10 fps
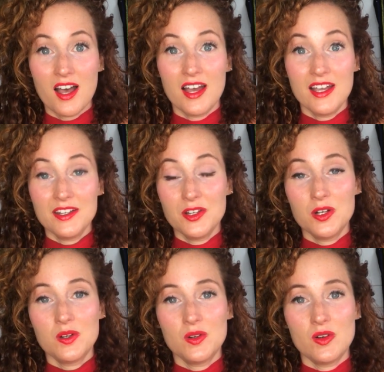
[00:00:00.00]
I
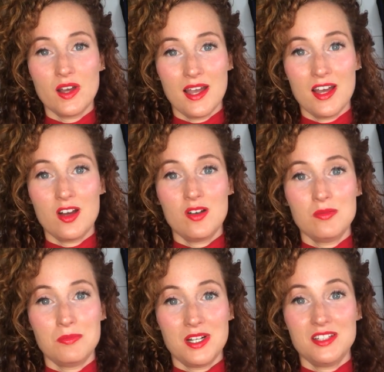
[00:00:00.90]
know
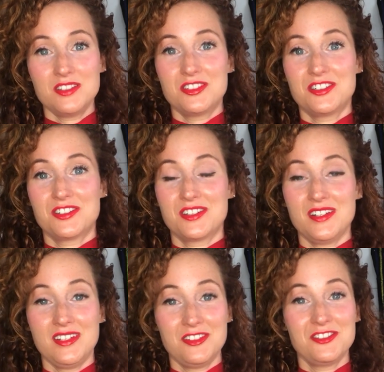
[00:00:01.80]
how much
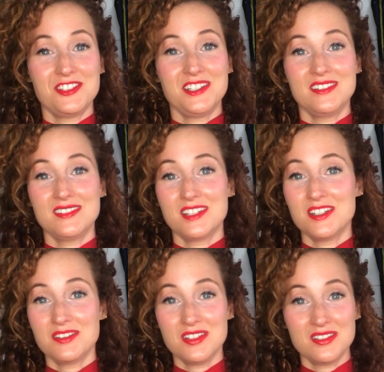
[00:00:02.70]
energy
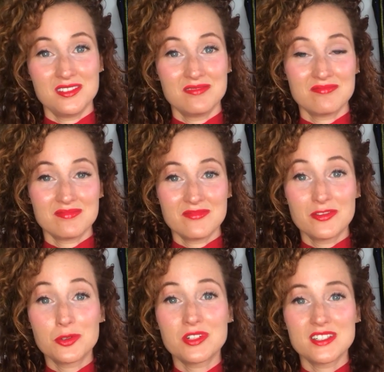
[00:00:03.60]
and
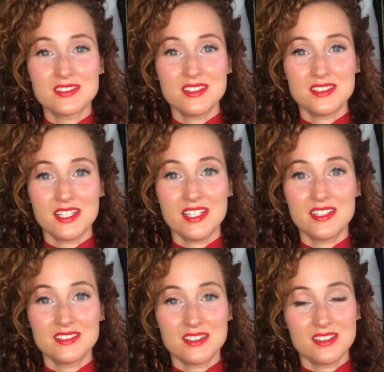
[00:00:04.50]
focus it takes.